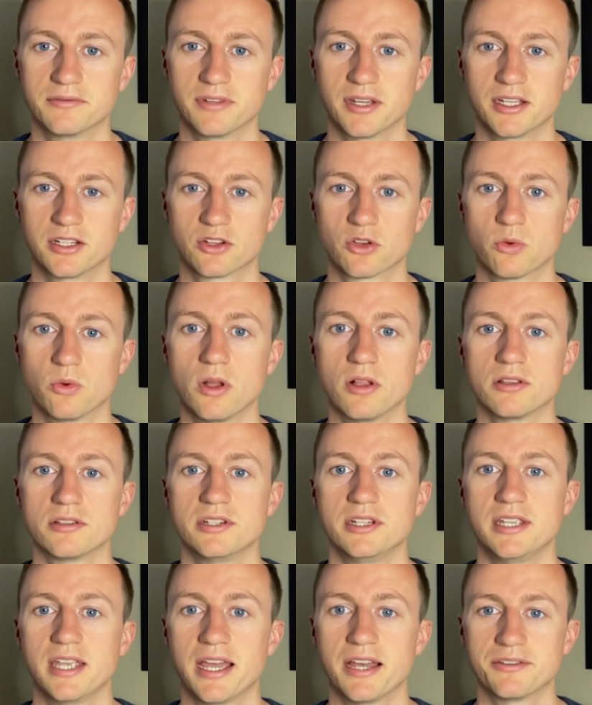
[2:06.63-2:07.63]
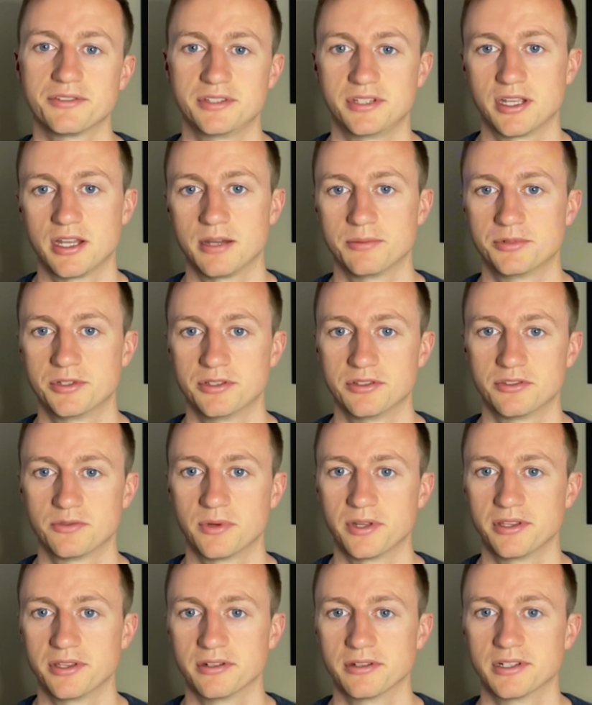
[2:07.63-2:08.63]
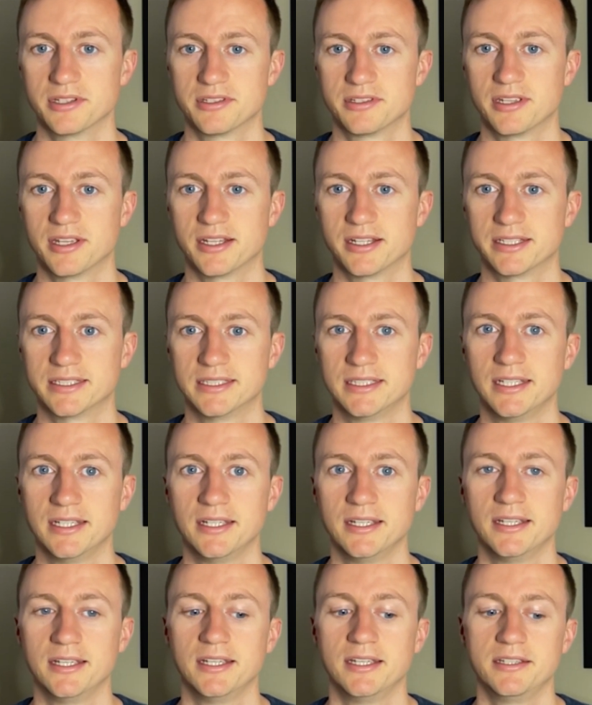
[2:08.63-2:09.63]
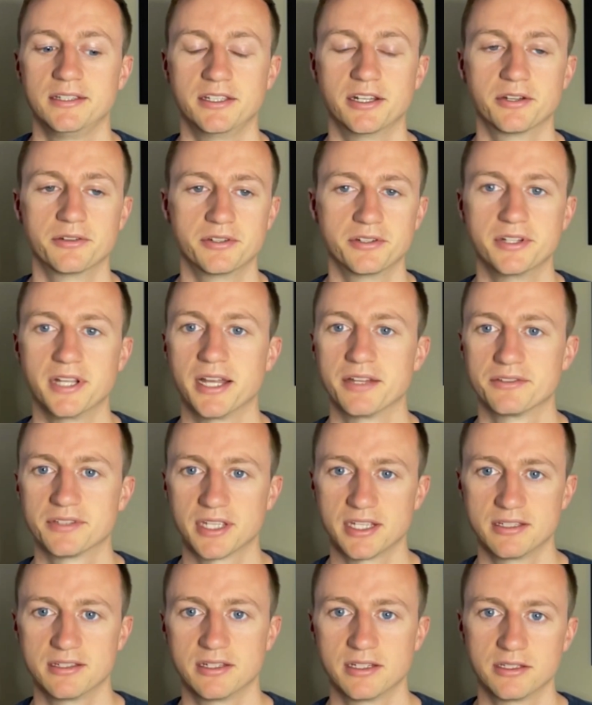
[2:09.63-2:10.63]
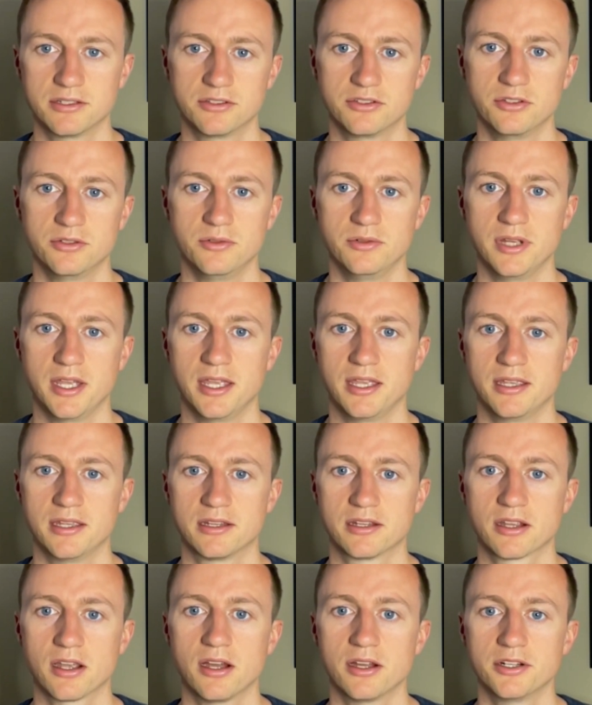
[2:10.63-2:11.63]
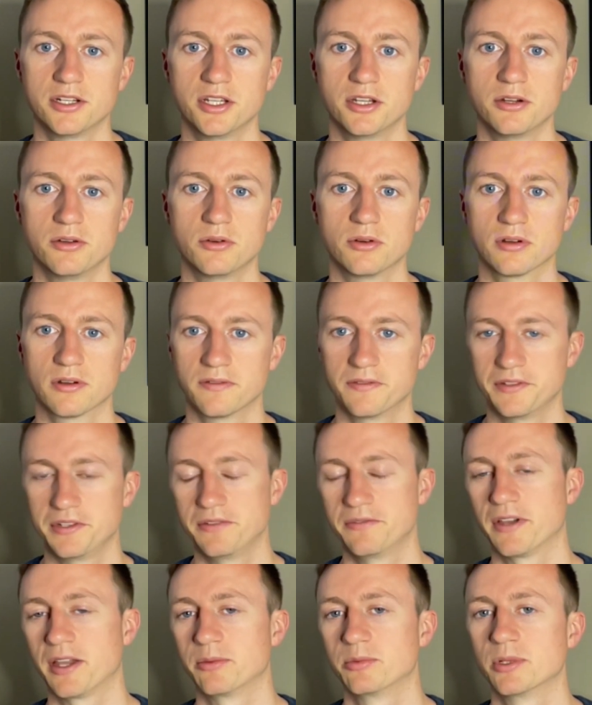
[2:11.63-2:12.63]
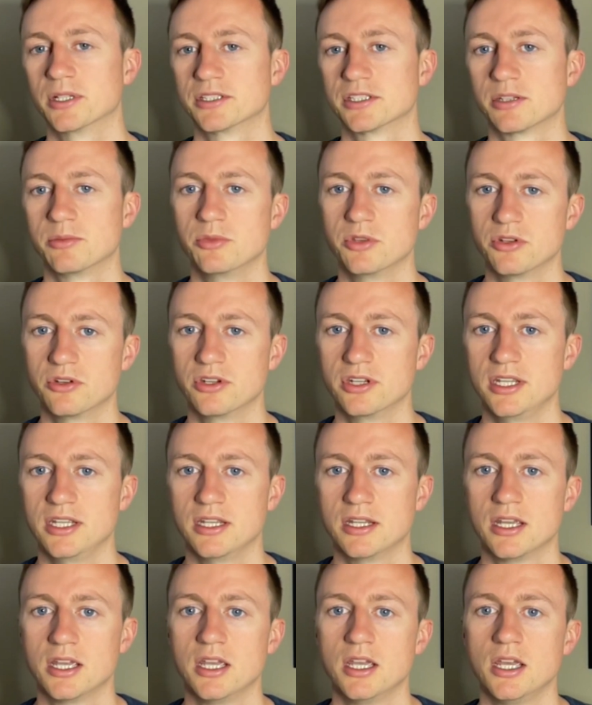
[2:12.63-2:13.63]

find quality housing options, whether it's you're downsizing into a condo or a 55 plus community